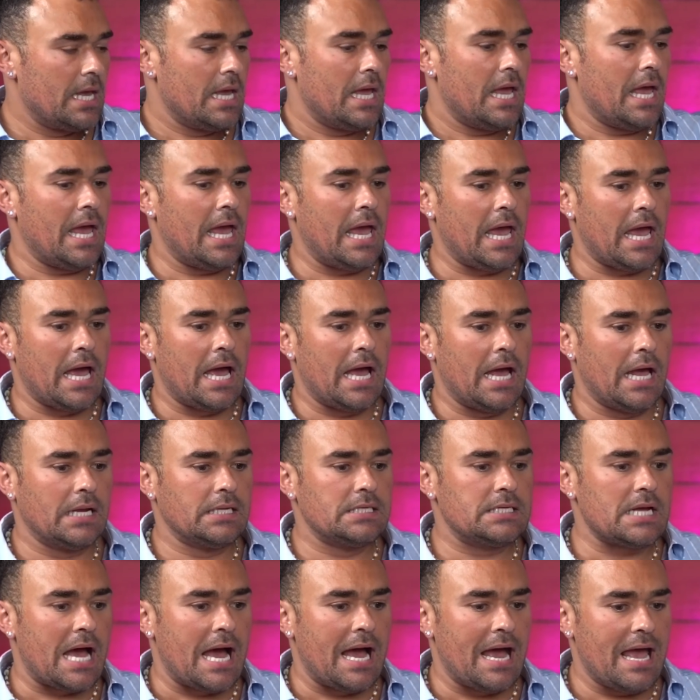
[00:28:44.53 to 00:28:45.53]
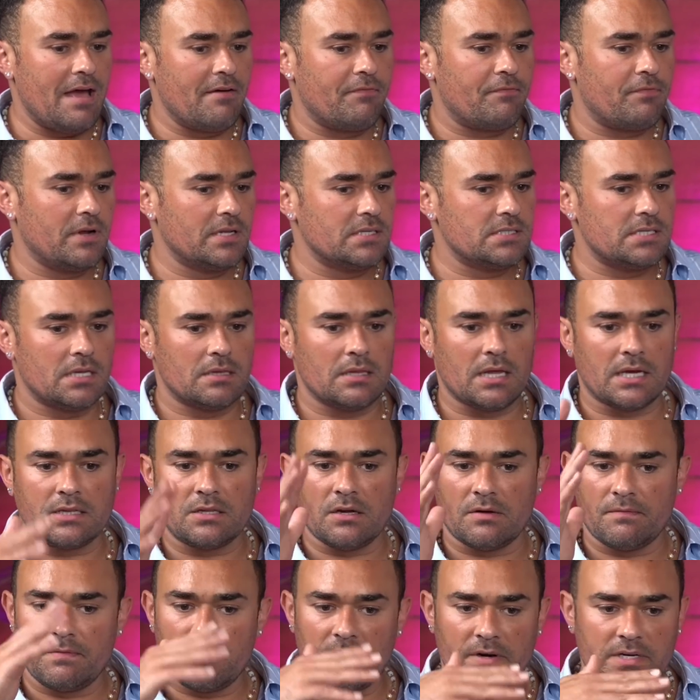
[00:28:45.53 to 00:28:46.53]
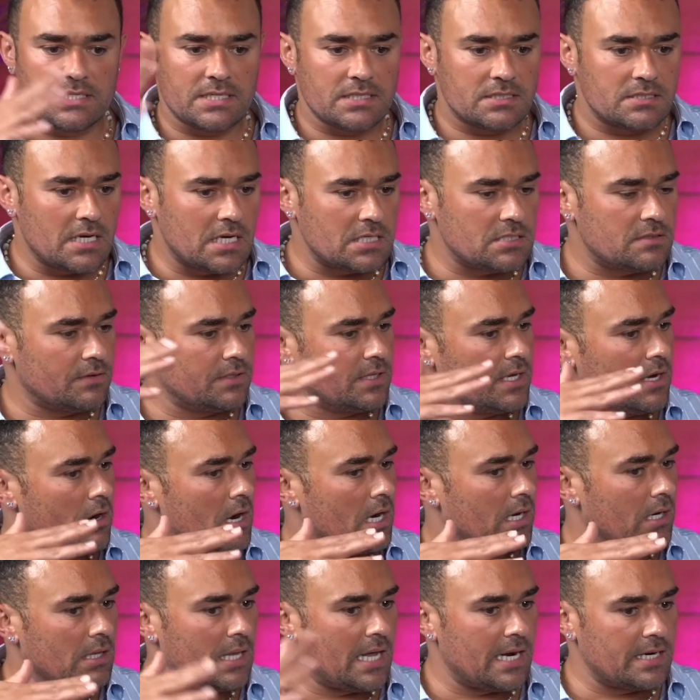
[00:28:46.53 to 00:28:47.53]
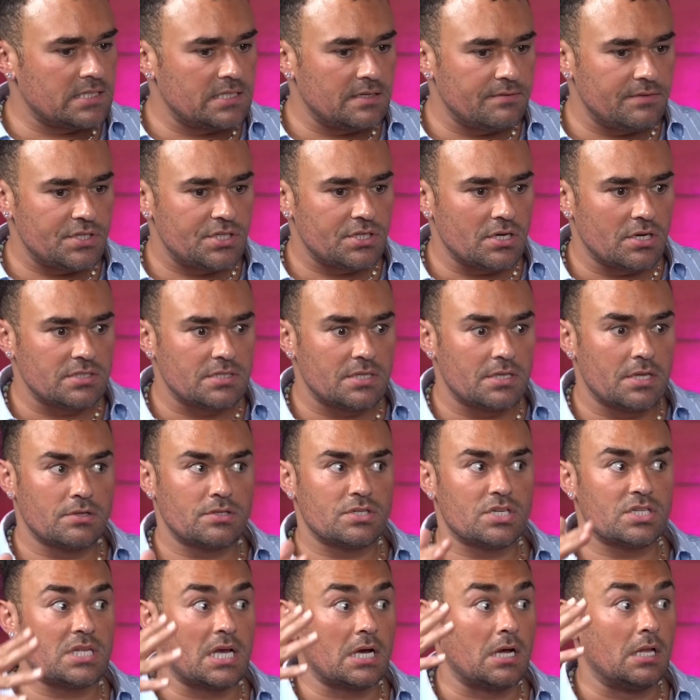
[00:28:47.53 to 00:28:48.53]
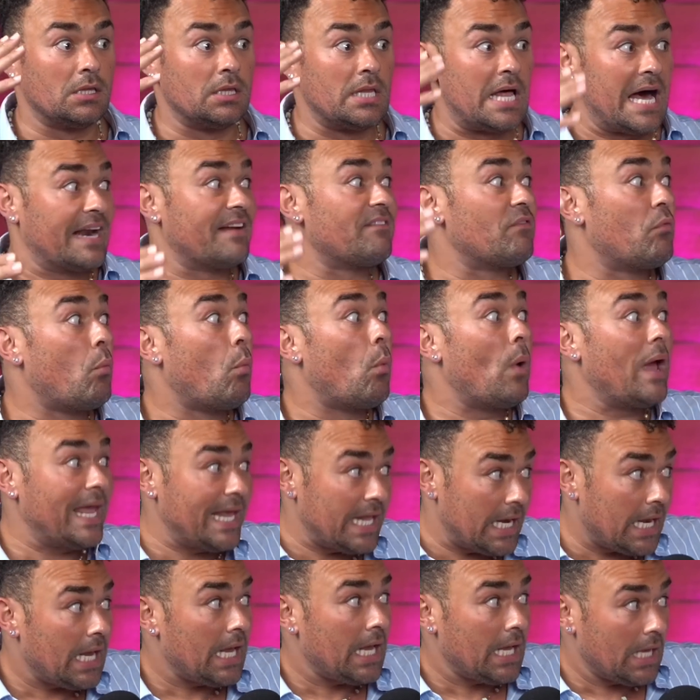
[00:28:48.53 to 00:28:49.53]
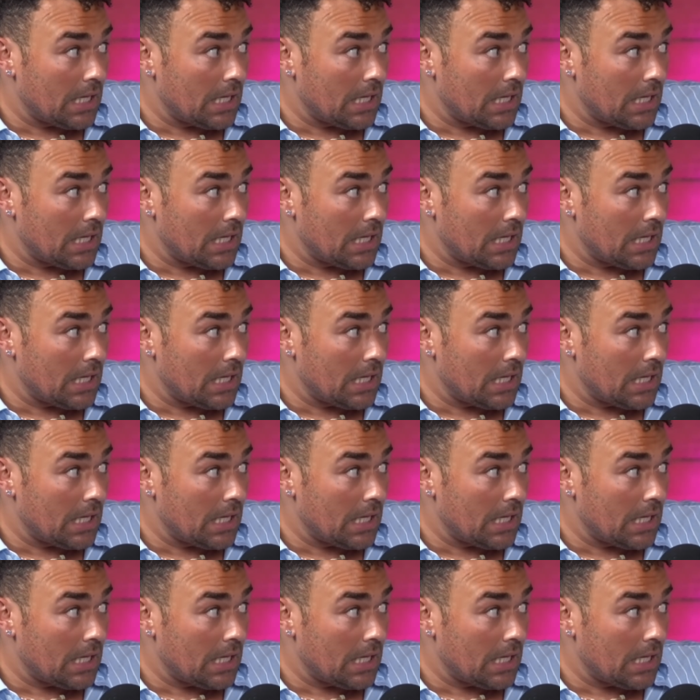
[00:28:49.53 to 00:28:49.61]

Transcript: And I have friends that like they're very successful. They're on a lot of TV shows and they're just like a lot of waiting.